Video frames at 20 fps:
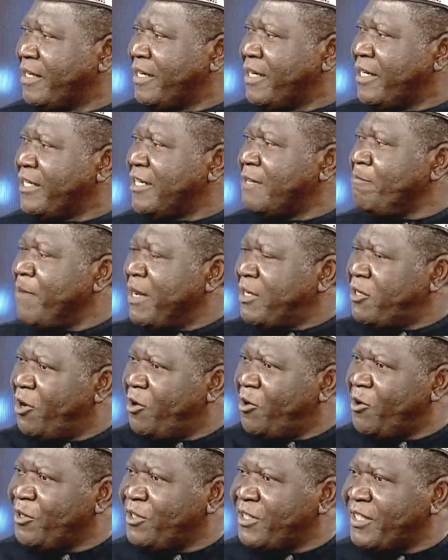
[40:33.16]
The major
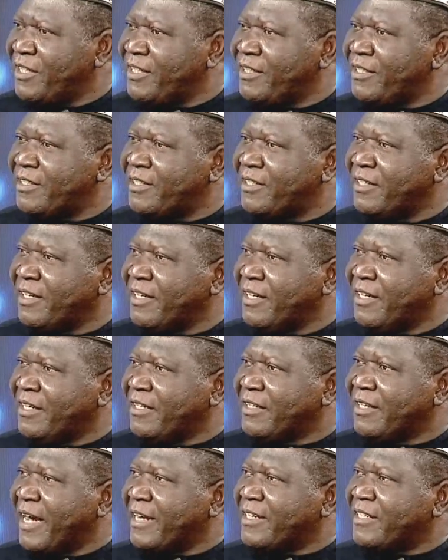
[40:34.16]
countries
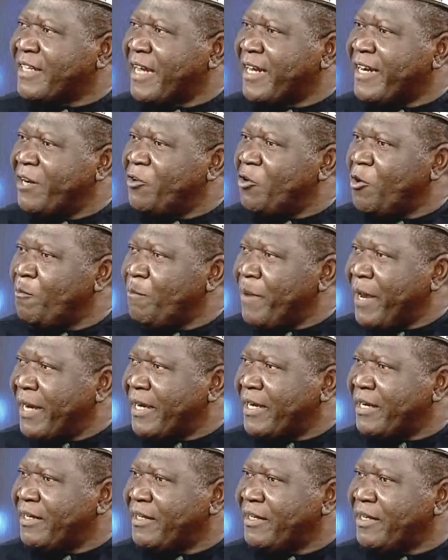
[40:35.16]
that started OPEC
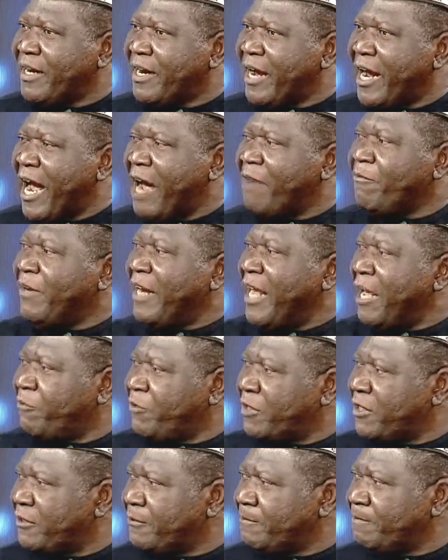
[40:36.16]
have
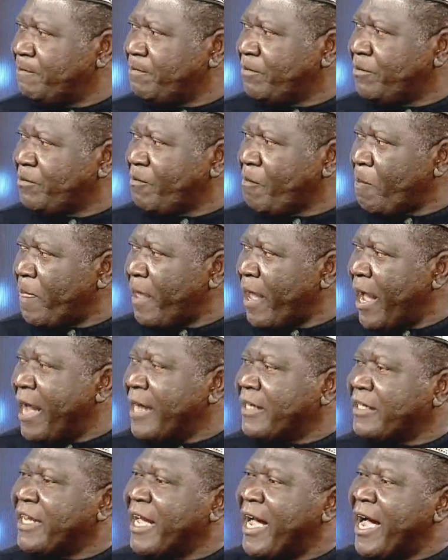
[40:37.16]
left, and
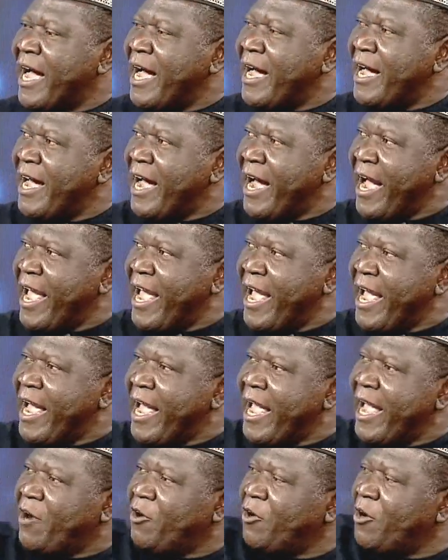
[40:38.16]
their
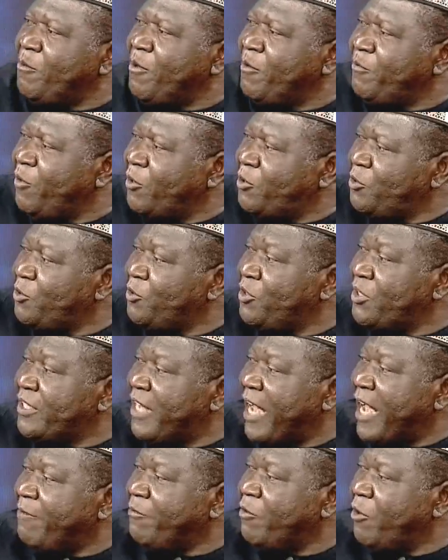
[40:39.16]
economic fortunes
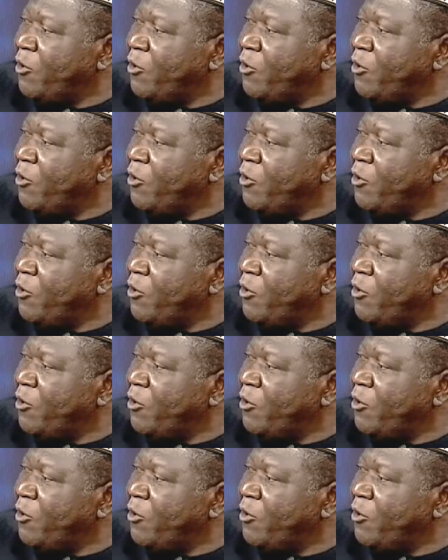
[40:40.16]
have gone up.